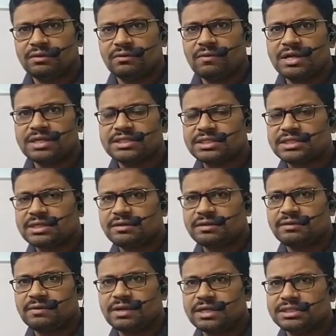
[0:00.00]
what is
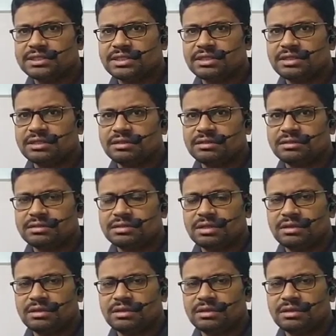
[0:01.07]
the